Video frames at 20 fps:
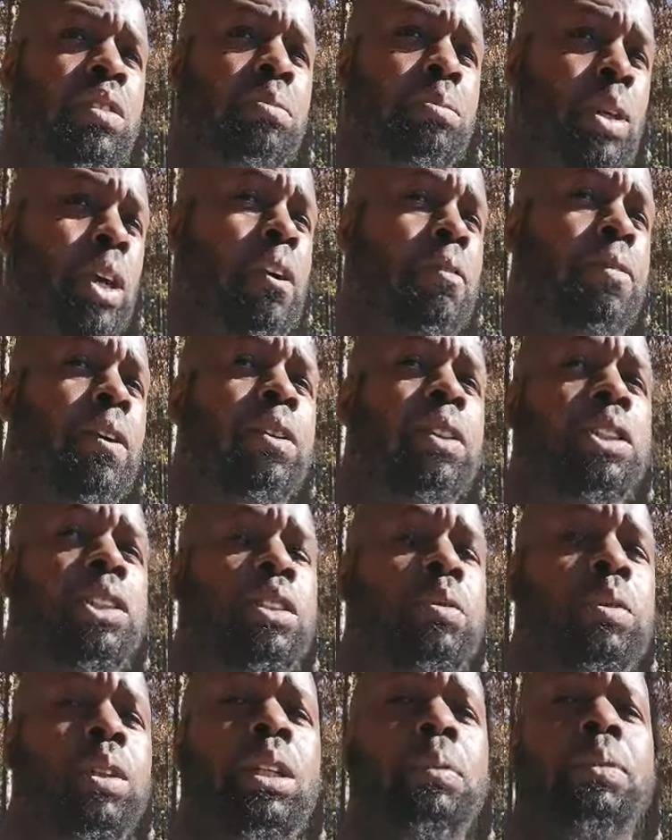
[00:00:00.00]
But our focus
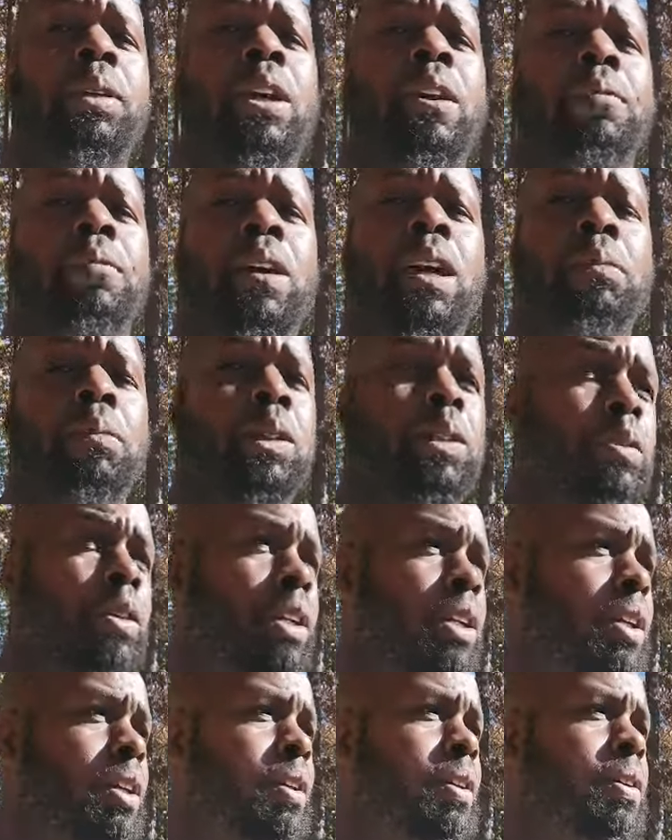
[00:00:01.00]
should really be our families right
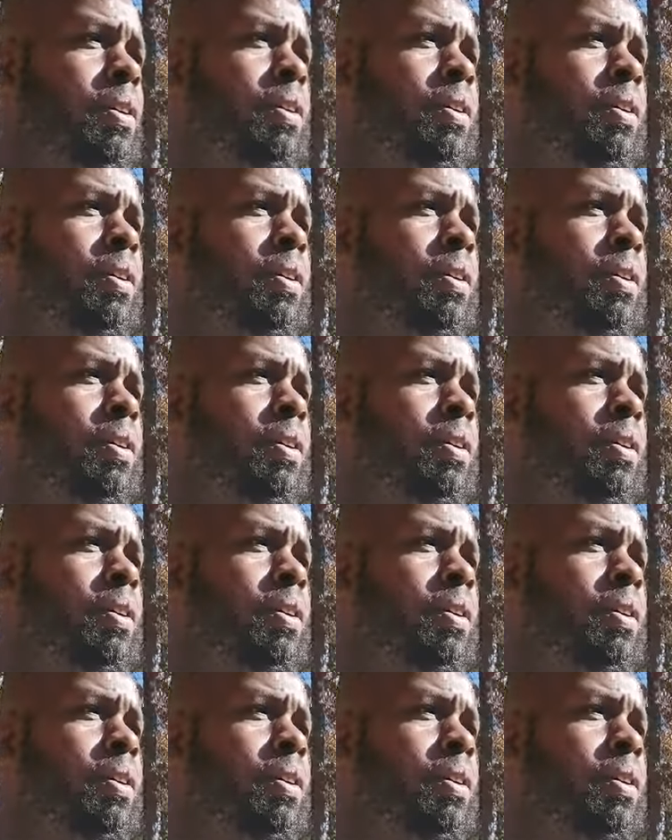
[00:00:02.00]
now.